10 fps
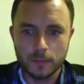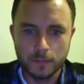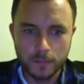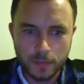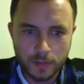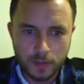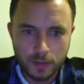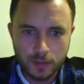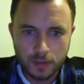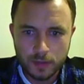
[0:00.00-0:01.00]
Okay.
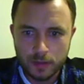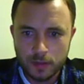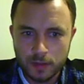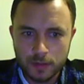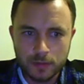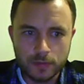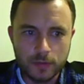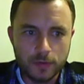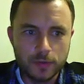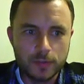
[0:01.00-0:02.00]
So
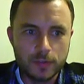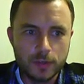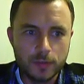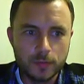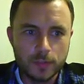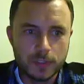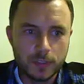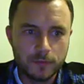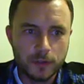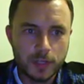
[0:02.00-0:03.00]
it's going to insert it with a
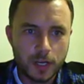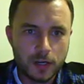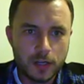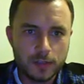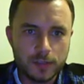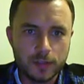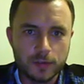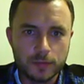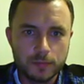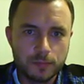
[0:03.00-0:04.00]
default icon.
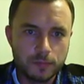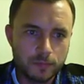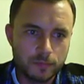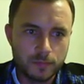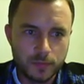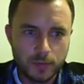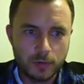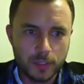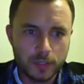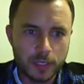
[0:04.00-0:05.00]
So it, it's
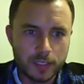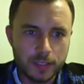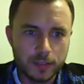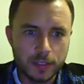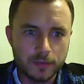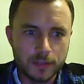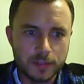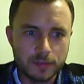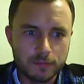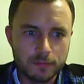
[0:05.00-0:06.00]
probably a good idea to give
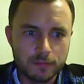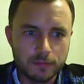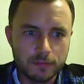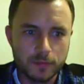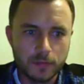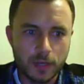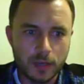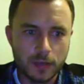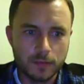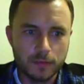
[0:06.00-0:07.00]
it this, you know,
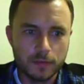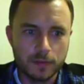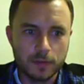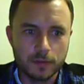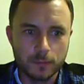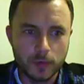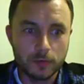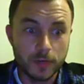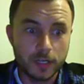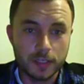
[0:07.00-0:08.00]
uh, the
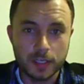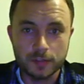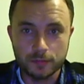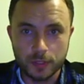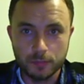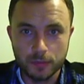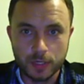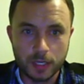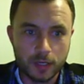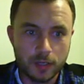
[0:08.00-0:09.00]
well-recognized red
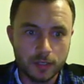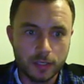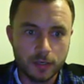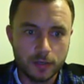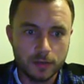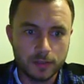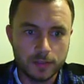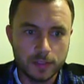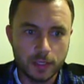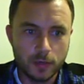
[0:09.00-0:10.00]
book icon here
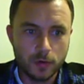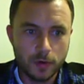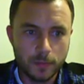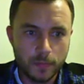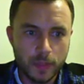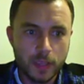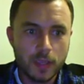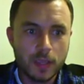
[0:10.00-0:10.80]
in Sitecore.